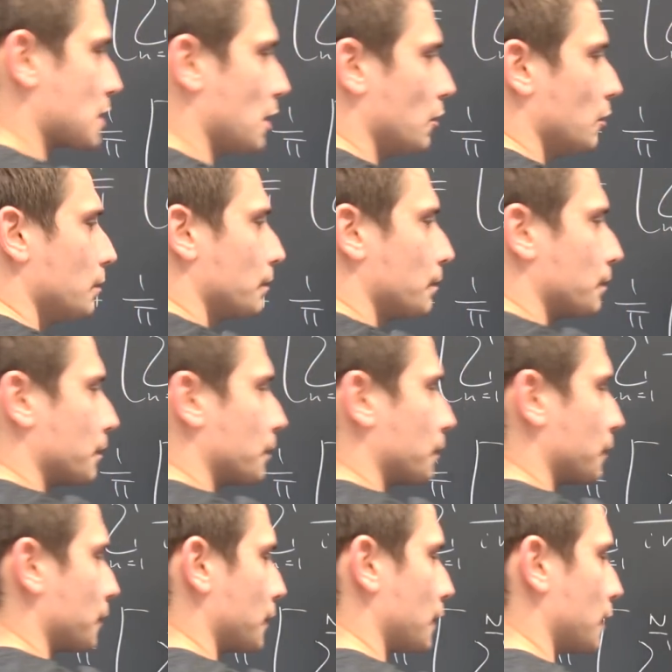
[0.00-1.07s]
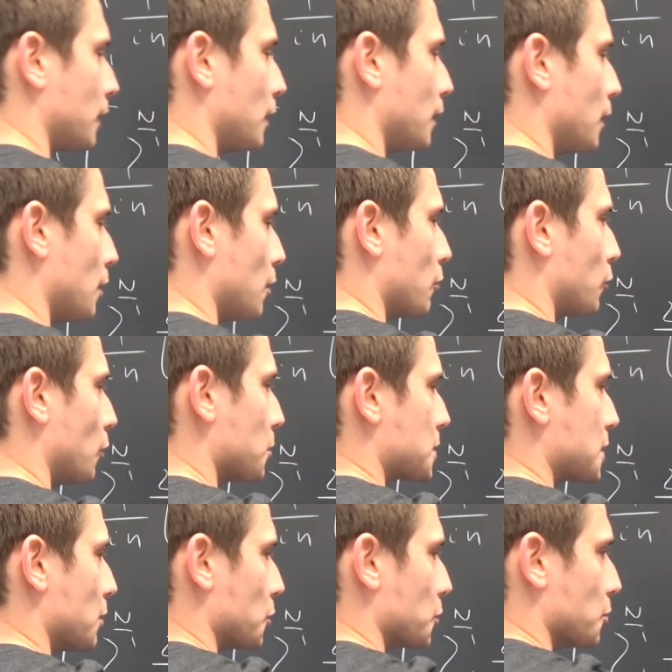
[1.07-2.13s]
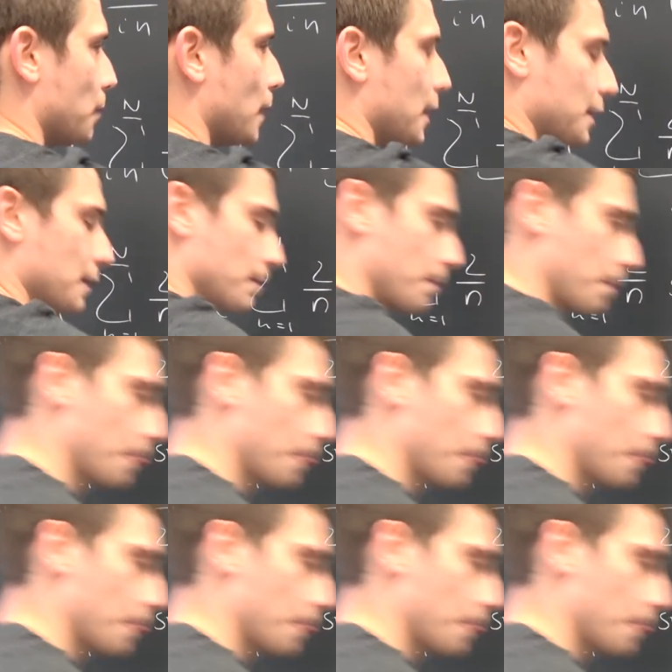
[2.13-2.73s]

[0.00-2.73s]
tau from zero to pi.